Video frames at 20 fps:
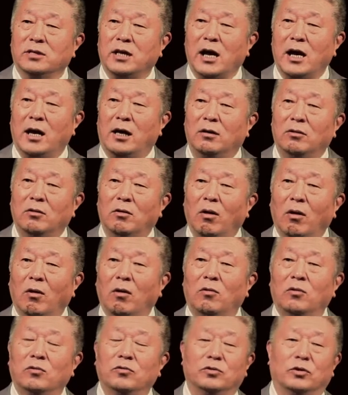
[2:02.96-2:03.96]
down
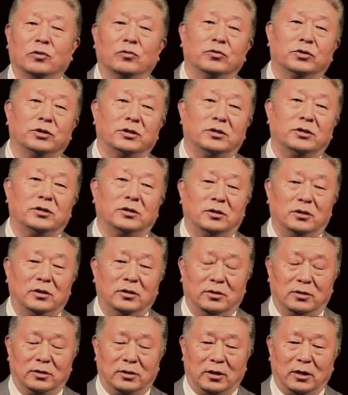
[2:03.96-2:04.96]
all those,
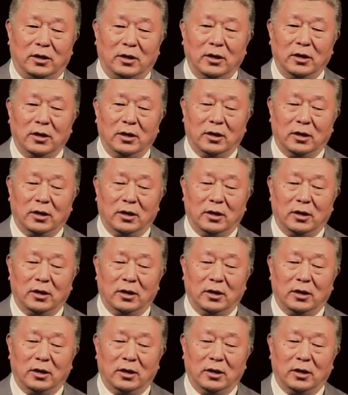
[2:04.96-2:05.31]
you know,